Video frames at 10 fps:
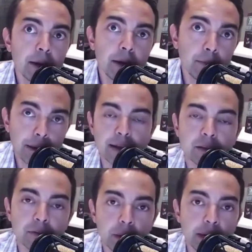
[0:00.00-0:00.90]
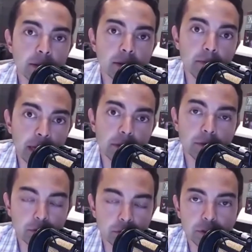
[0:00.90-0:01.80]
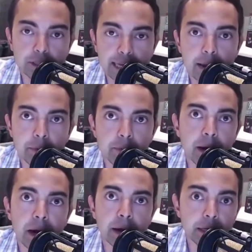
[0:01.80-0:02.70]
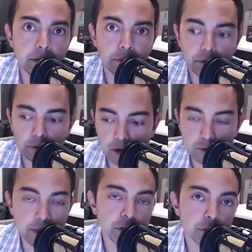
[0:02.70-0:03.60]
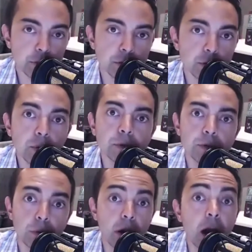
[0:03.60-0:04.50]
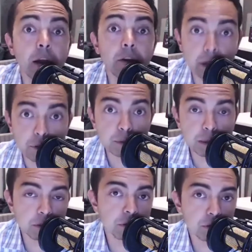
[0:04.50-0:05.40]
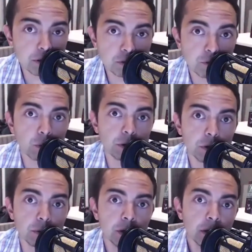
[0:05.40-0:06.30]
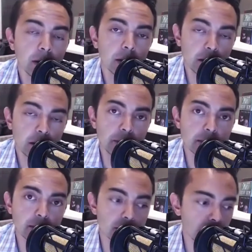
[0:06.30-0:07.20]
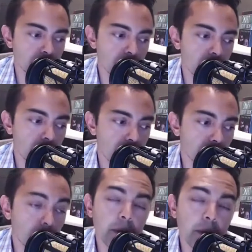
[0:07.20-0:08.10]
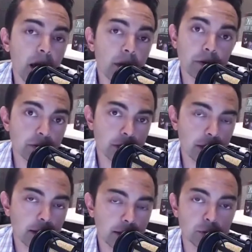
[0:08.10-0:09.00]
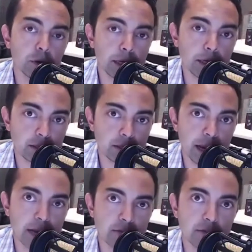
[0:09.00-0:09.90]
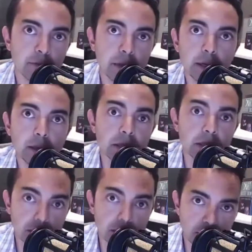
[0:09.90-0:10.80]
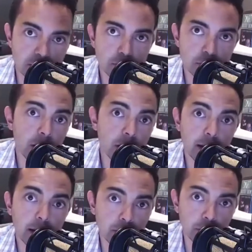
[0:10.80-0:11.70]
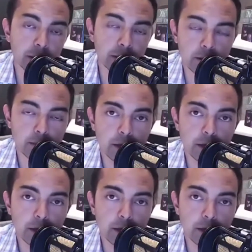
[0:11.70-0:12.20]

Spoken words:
passive ways to make those solutions happen by either automation with tools or hiring other people to do things for you. A lot of the businesses I run are run by others. And that's cool because it's passive for me. The business continues to run and I'm helping them